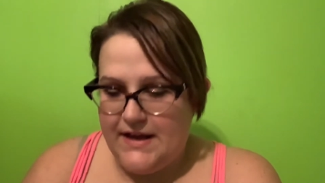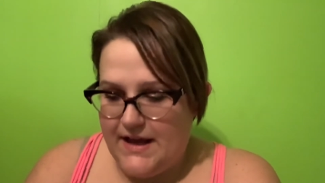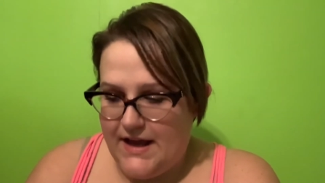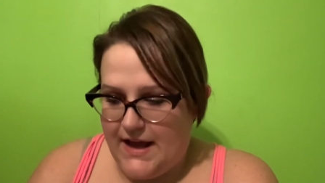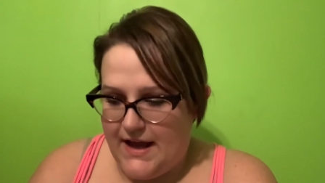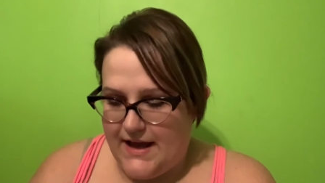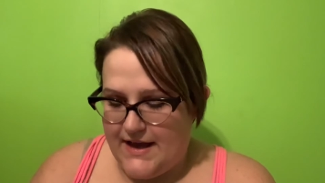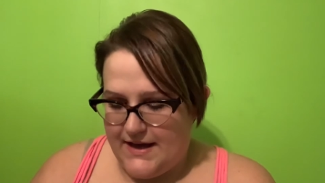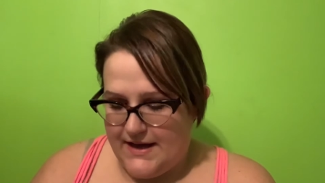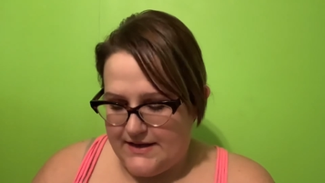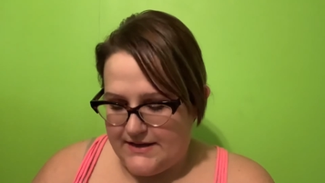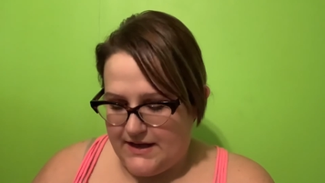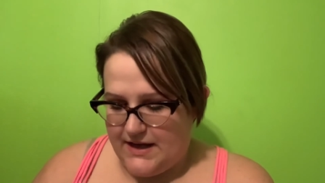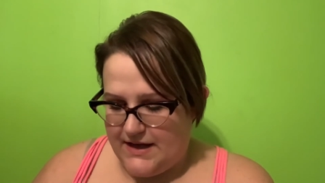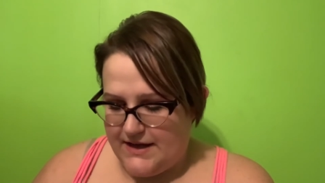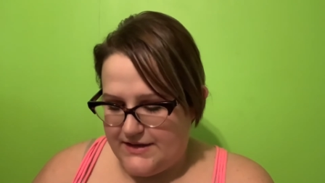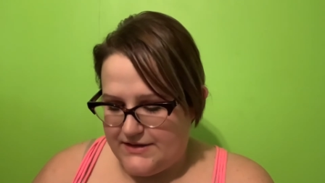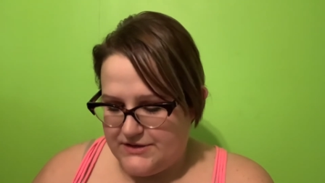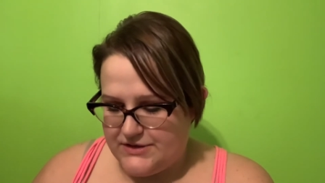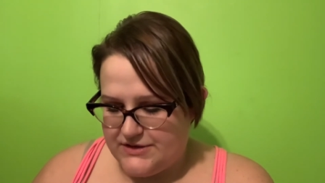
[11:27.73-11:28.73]
and
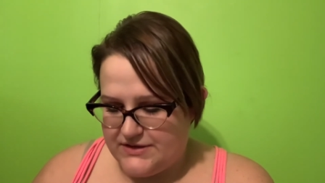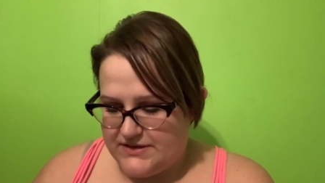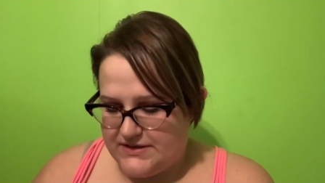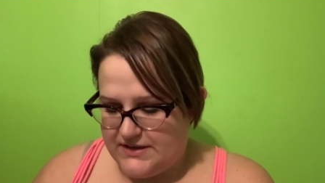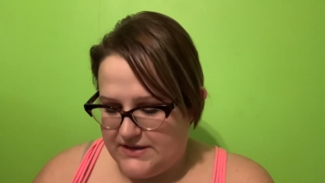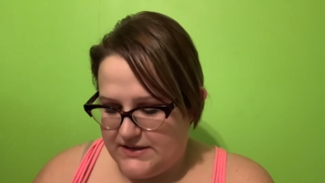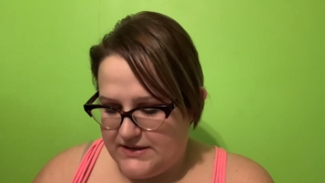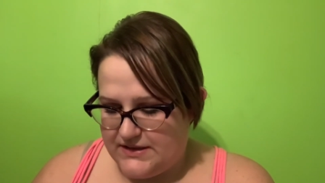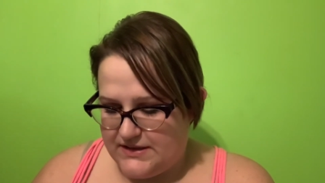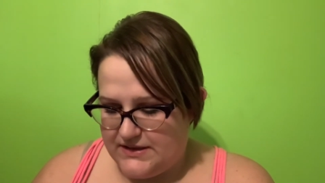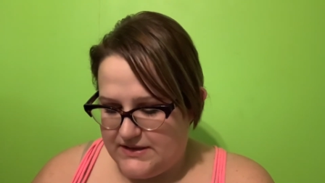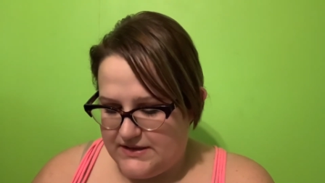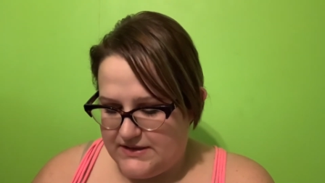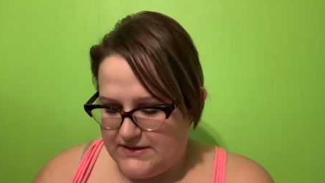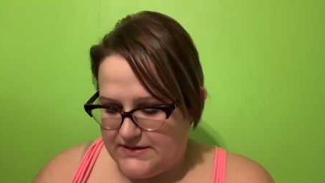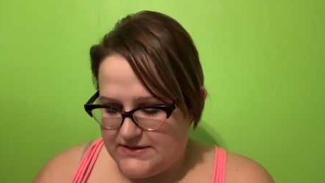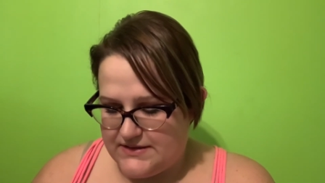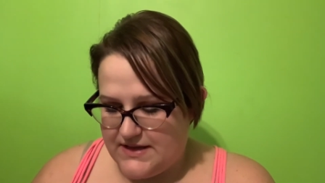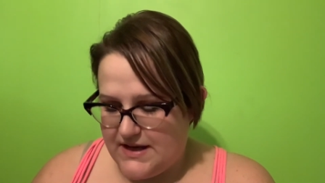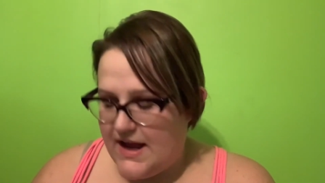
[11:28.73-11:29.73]
I just think it
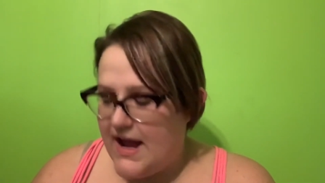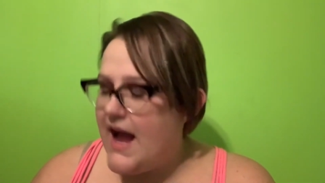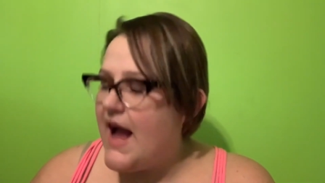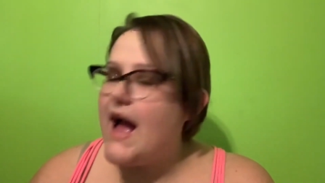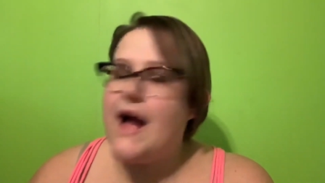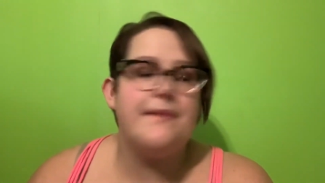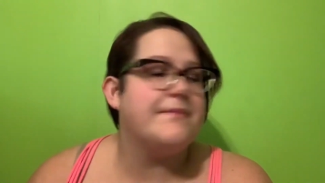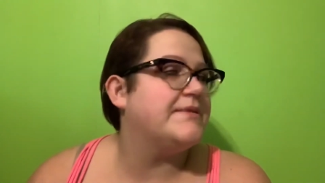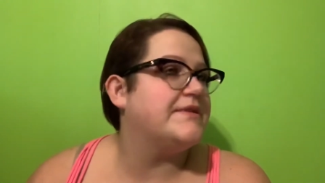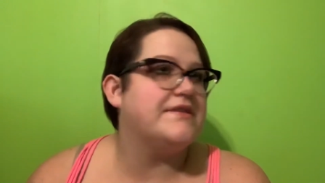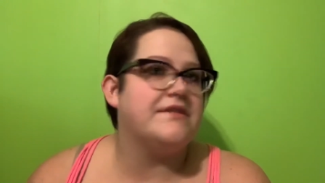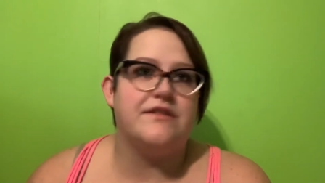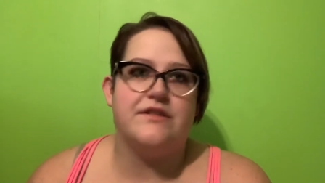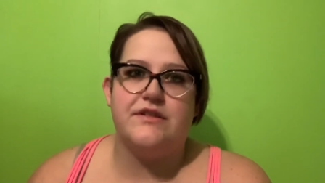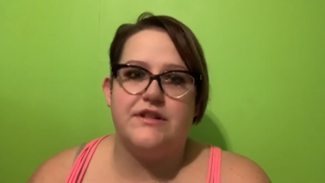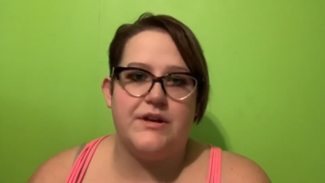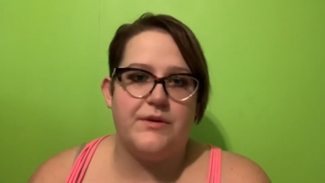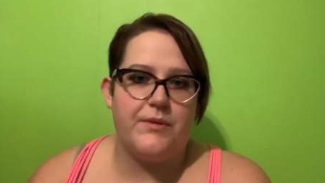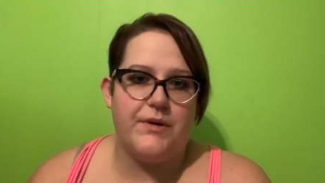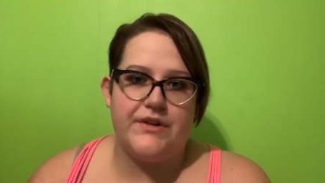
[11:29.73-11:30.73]
is absolutely
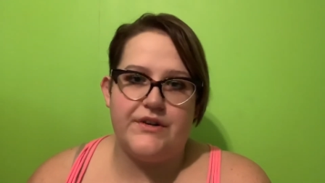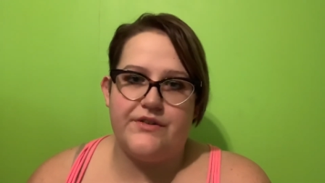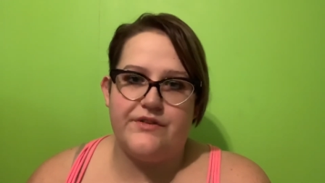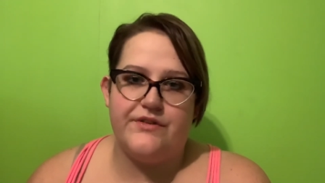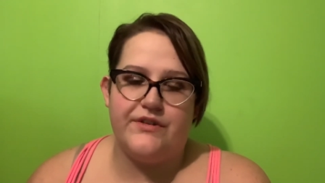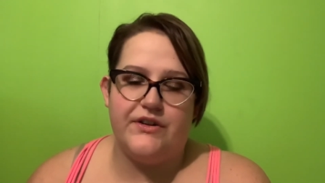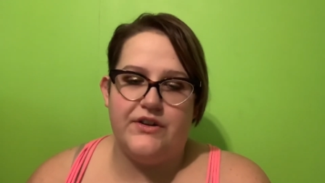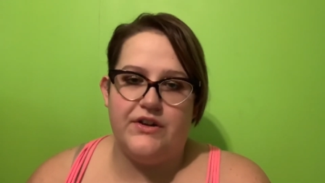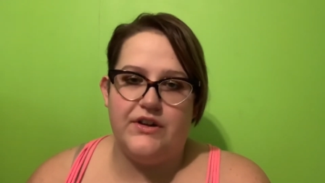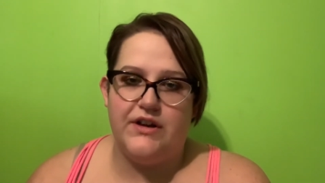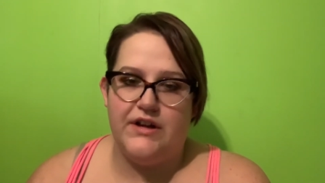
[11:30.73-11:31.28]
wonderful.